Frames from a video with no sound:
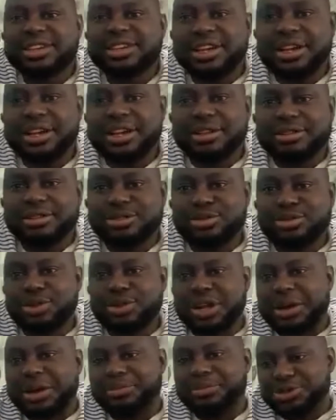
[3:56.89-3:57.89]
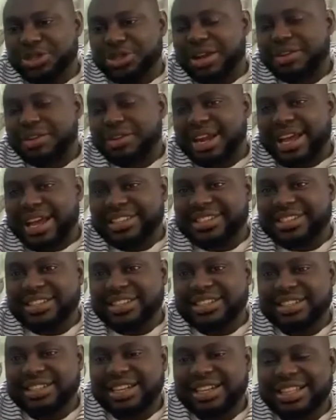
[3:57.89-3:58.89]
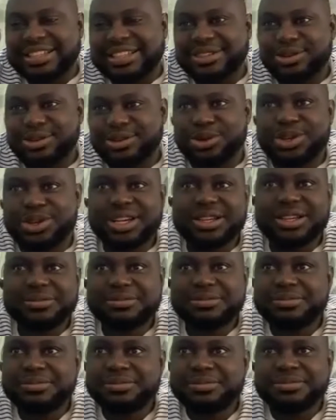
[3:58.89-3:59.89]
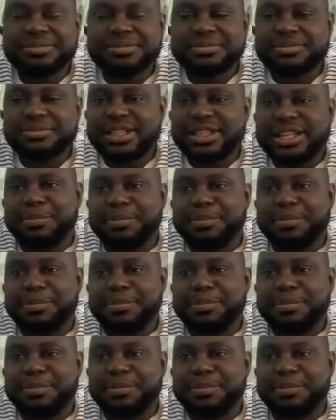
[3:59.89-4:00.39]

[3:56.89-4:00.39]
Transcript: and to come to the realization that, look, the